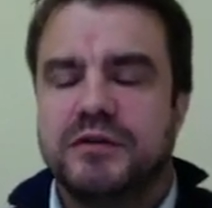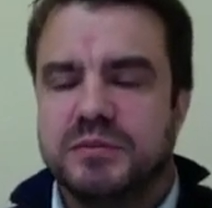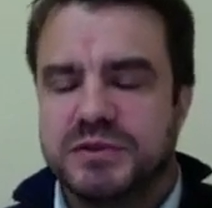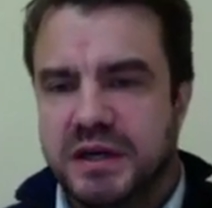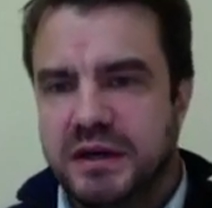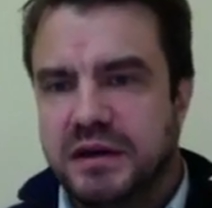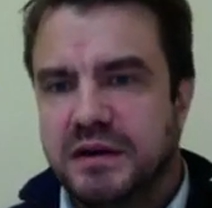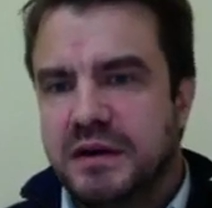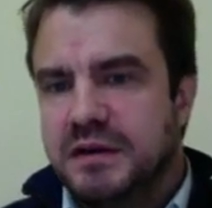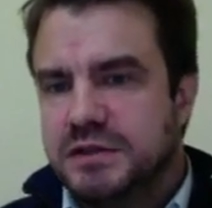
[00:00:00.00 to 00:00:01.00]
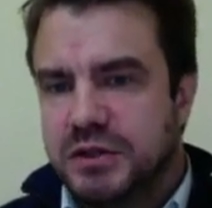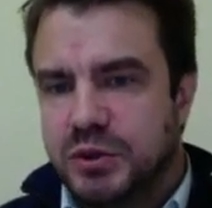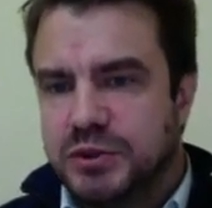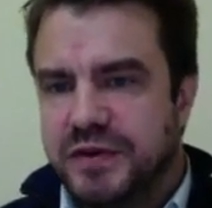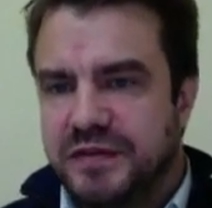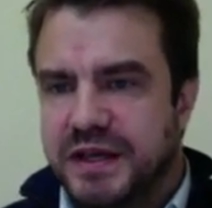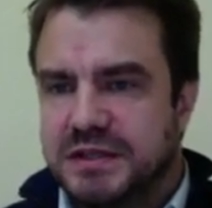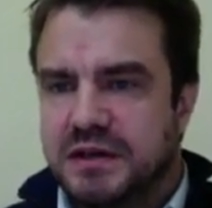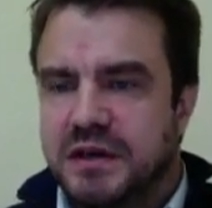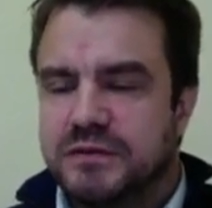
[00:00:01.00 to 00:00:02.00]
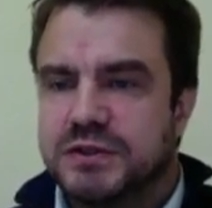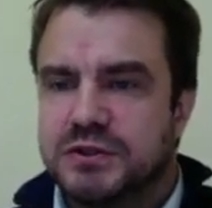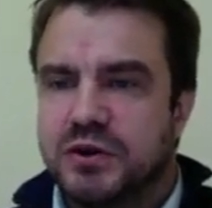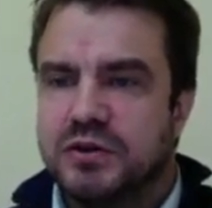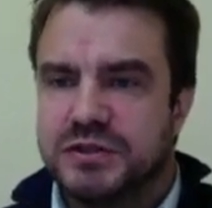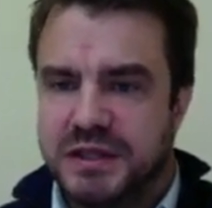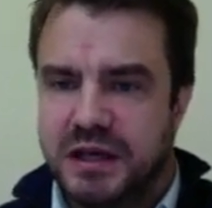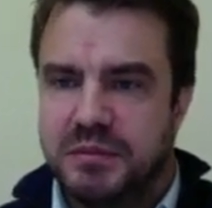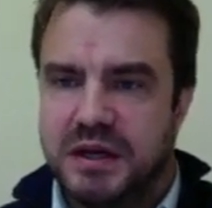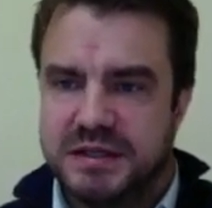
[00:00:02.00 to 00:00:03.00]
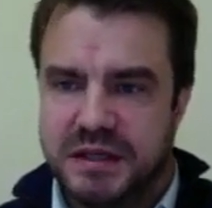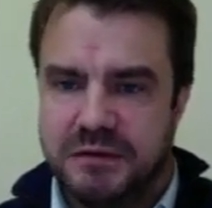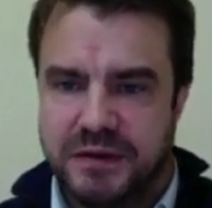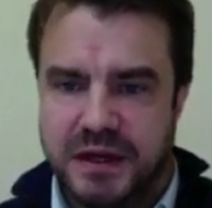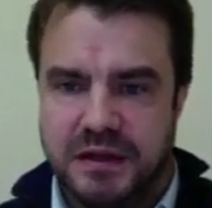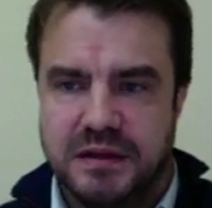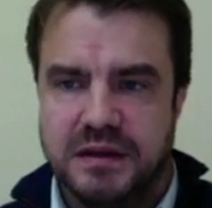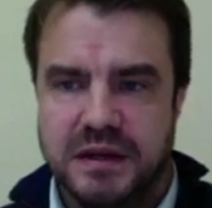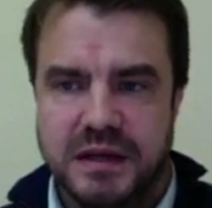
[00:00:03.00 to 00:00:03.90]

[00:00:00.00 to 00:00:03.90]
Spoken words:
from China shows that there's a kind of strong stabilizing effect